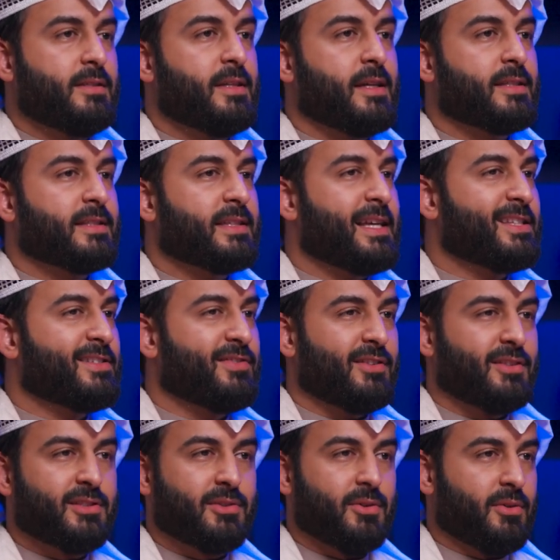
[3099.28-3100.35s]

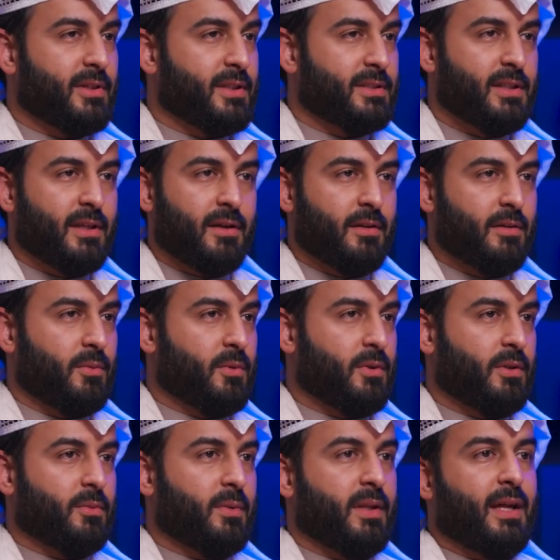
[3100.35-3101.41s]
successful stories there in the
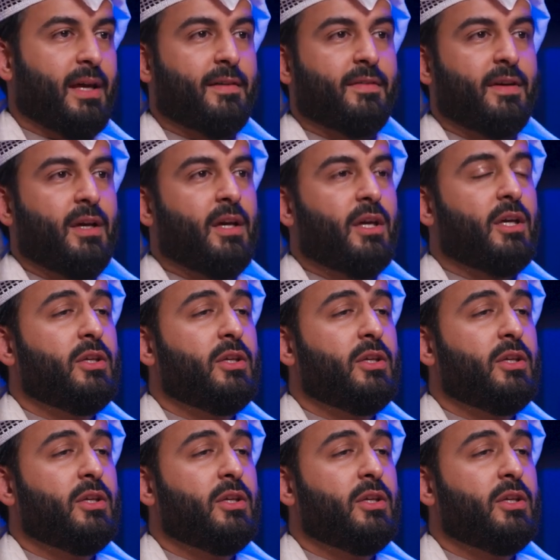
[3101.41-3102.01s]
world where they have